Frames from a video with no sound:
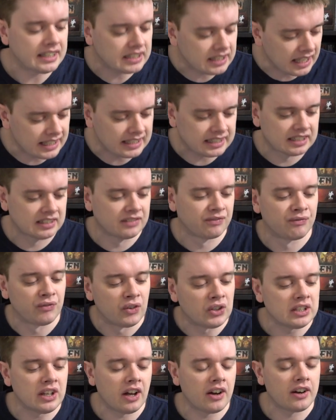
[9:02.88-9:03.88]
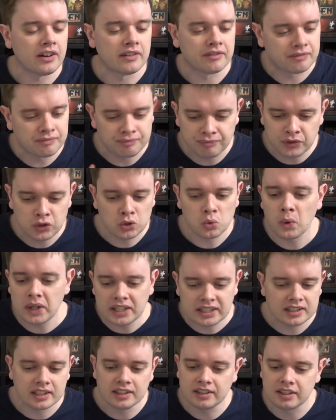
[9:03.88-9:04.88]
it's it's full of
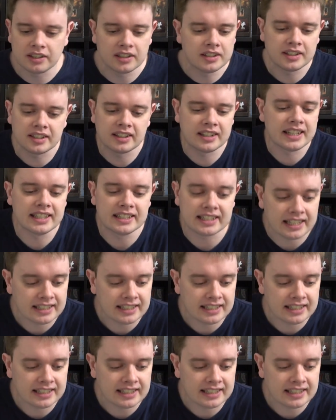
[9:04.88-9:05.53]
twists and turns and things,